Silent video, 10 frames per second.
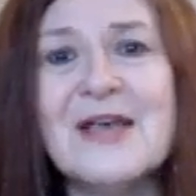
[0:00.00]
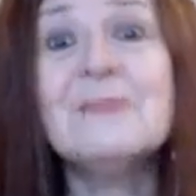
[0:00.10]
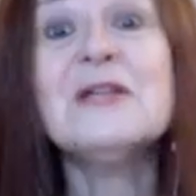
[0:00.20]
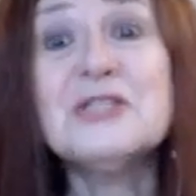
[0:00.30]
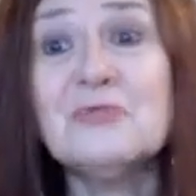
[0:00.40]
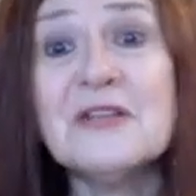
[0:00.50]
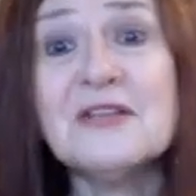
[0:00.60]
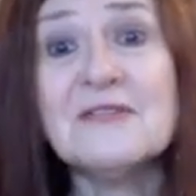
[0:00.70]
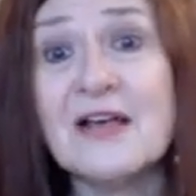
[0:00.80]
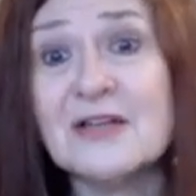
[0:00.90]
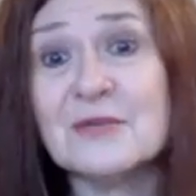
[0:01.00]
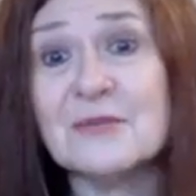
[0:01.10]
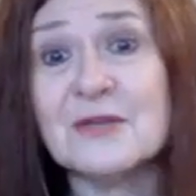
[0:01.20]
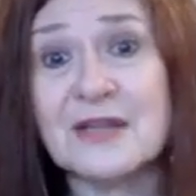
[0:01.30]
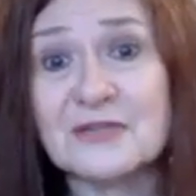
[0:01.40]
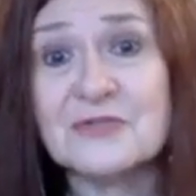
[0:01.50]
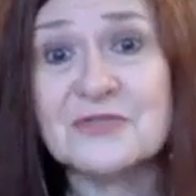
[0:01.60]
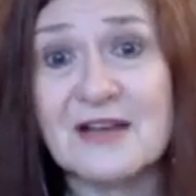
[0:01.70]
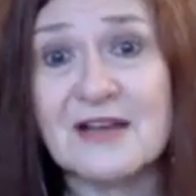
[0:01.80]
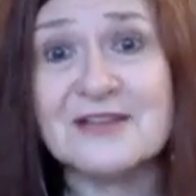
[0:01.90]
But it's a really valuable
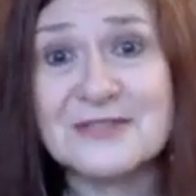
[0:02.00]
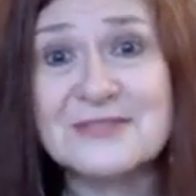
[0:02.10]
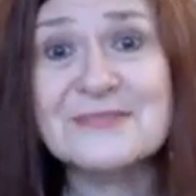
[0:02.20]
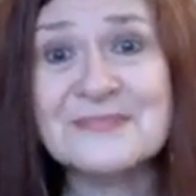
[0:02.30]
exercise.